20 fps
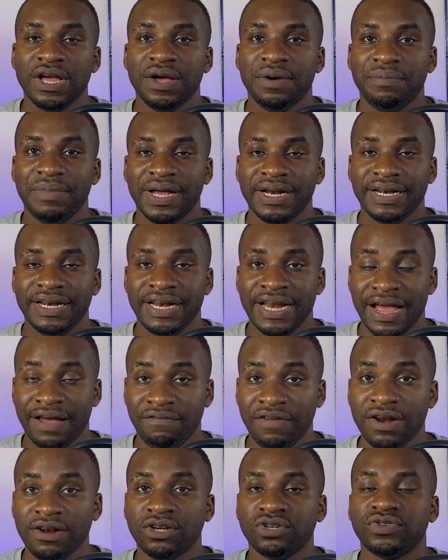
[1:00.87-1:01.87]
but they are
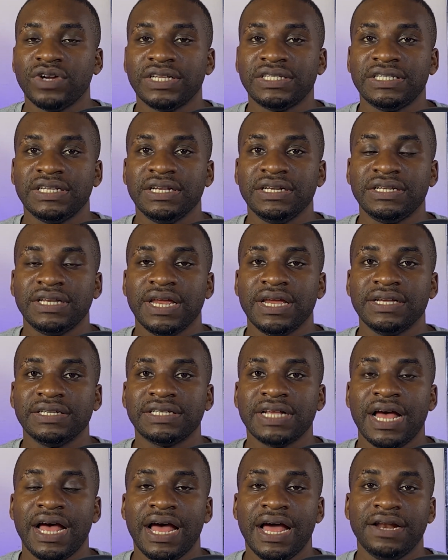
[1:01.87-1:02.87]
very interesting
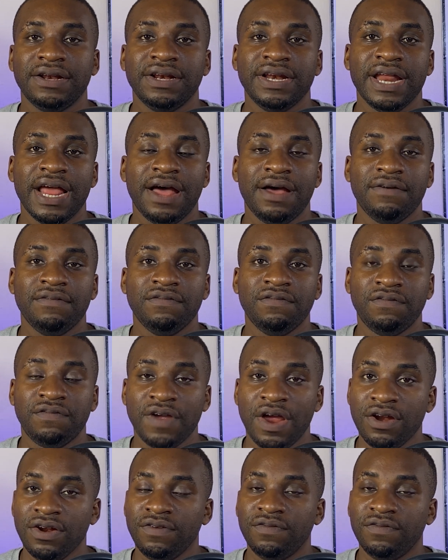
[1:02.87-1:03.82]
things and they are very,